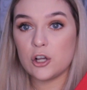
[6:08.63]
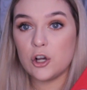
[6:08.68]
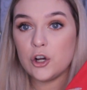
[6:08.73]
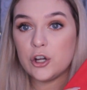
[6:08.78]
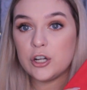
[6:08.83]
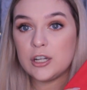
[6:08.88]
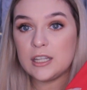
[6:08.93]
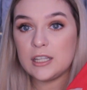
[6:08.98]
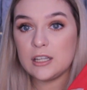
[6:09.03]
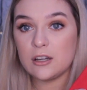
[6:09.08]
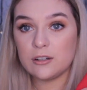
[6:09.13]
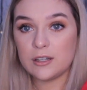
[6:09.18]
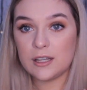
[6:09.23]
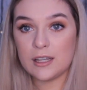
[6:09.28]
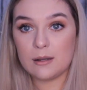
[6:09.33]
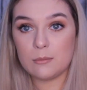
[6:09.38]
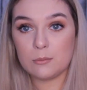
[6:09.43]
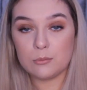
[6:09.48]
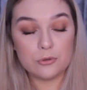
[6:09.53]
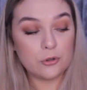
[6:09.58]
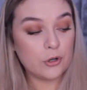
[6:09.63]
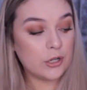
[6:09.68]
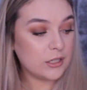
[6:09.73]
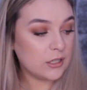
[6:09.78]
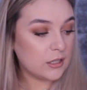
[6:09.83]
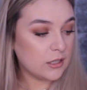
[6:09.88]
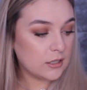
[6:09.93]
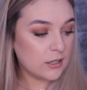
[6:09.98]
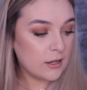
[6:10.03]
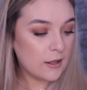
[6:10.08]
honey on it
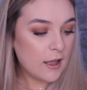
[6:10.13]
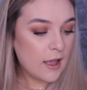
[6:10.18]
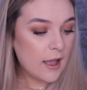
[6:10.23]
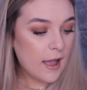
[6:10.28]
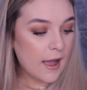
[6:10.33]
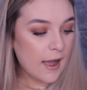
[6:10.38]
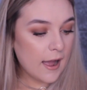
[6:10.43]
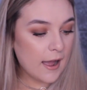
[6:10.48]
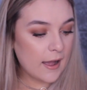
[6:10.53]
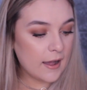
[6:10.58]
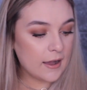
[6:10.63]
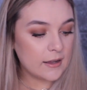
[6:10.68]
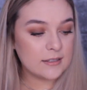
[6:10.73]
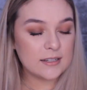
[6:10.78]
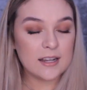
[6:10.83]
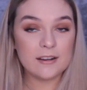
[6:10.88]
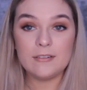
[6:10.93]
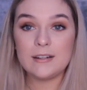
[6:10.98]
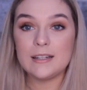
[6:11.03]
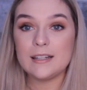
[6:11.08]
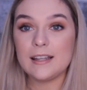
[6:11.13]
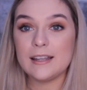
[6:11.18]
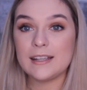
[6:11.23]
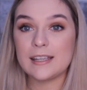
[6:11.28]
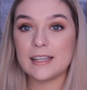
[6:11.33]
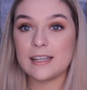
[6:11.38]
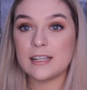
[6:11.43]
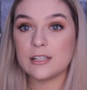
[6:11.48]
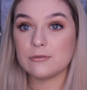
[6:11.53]
embroidered and I really like it.